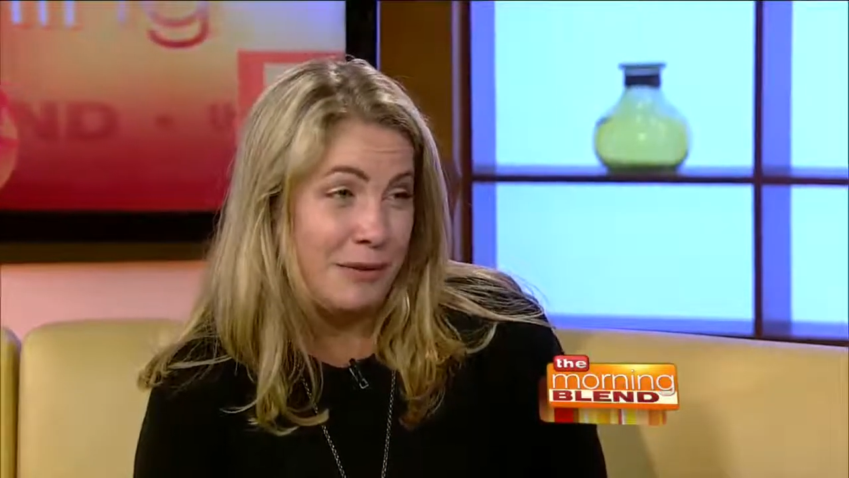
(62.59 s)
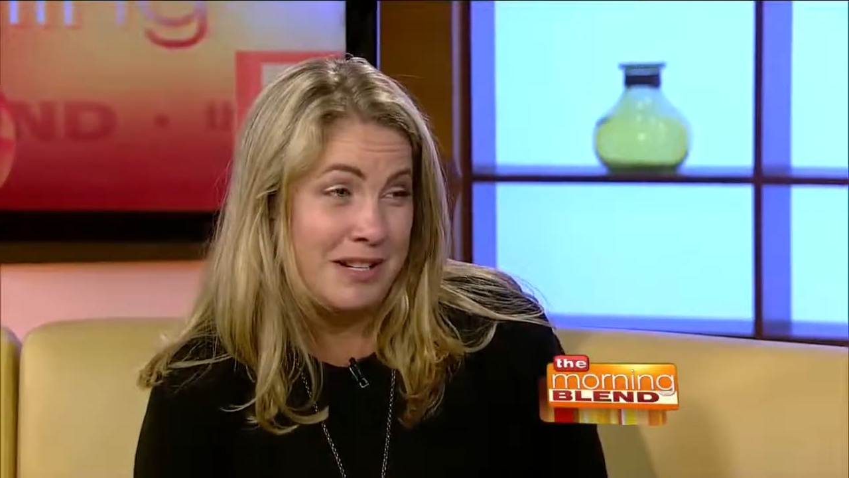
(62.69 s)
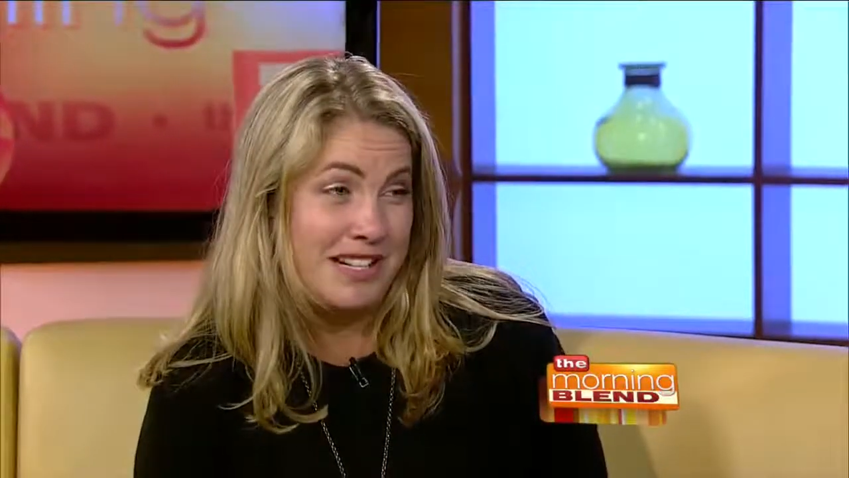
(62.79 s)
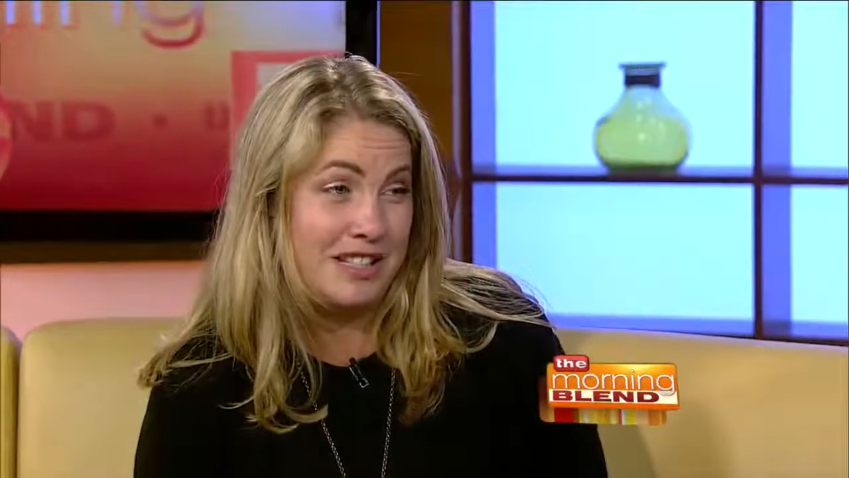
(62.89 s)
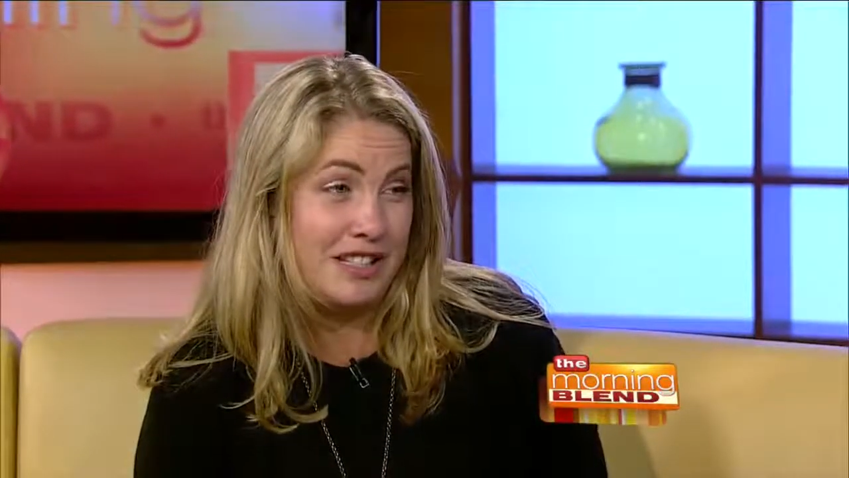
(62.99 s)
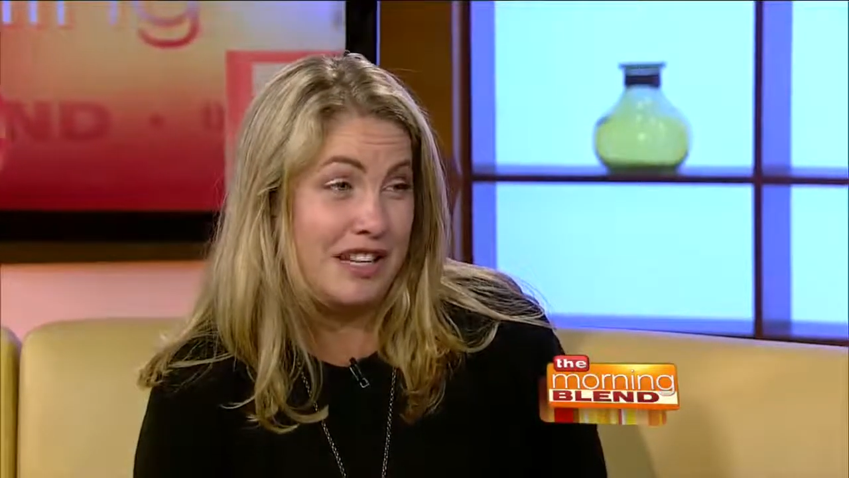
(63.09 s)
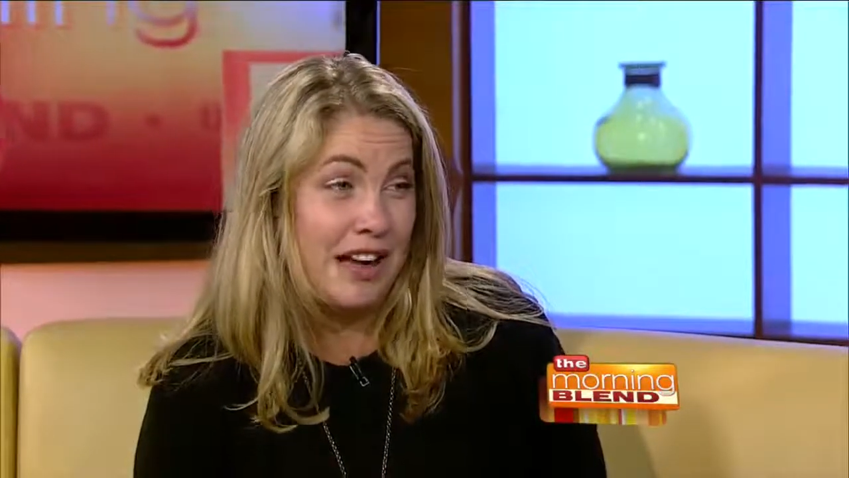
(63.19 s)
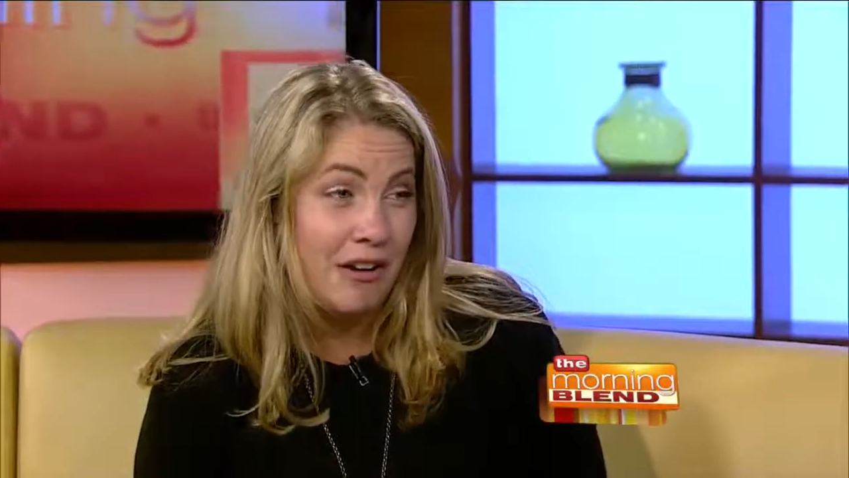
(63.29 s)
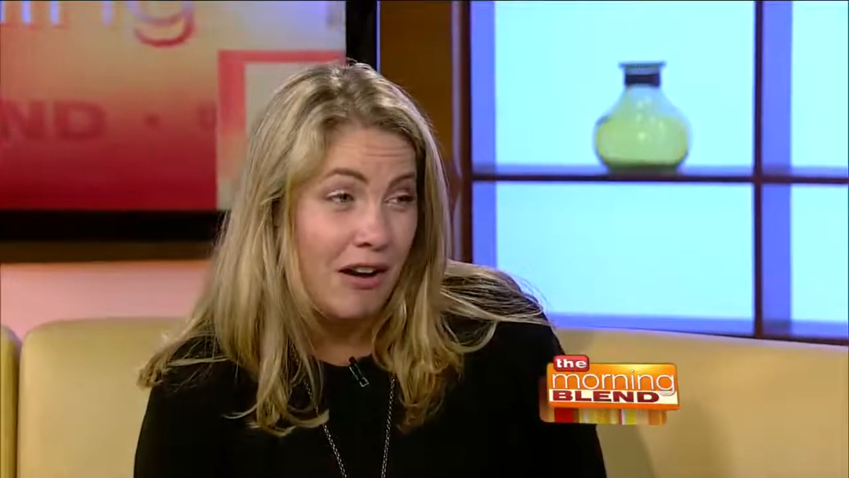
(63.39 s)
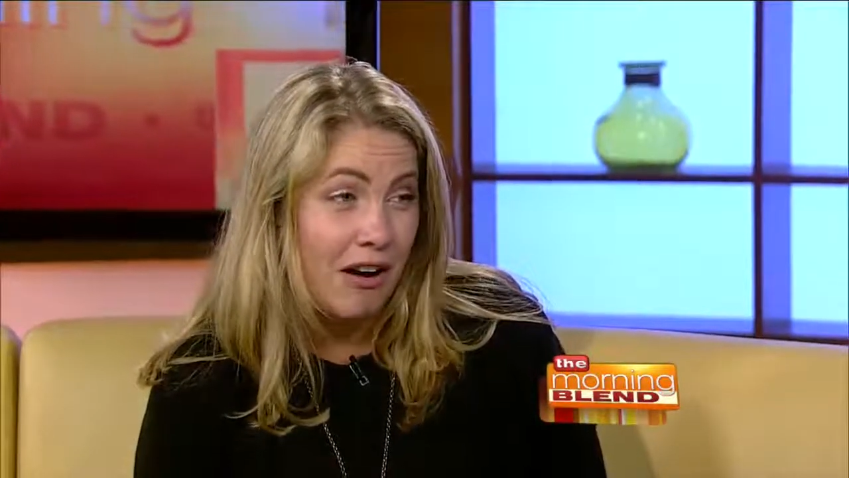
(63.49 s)
from addiction
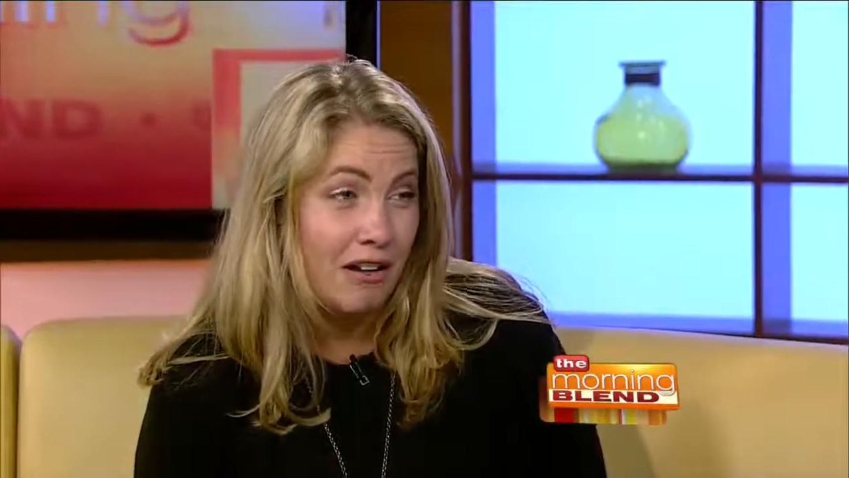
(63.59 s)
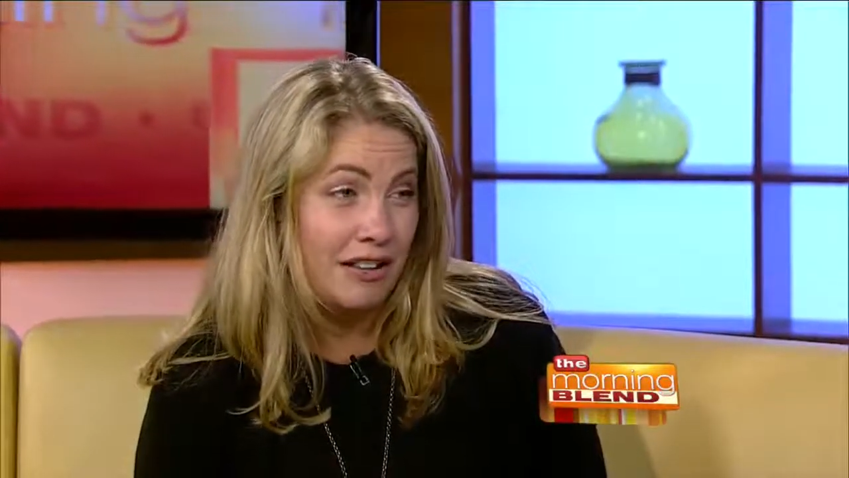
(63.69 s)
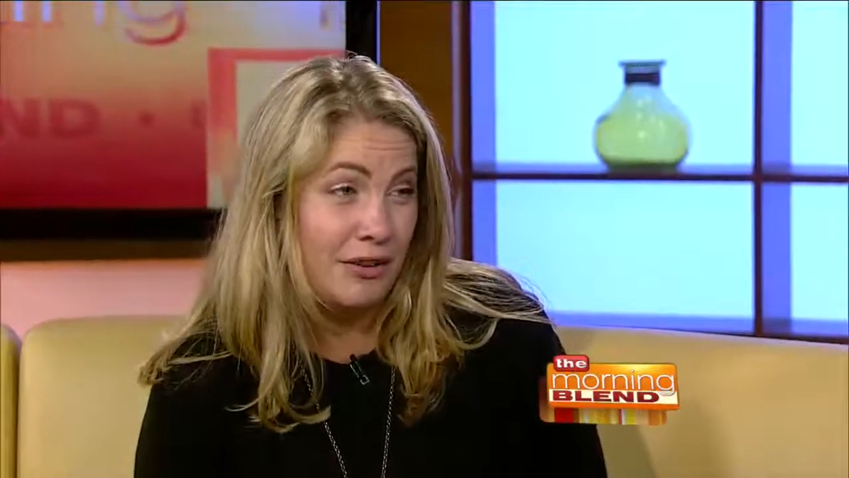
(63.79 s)
to alcohol and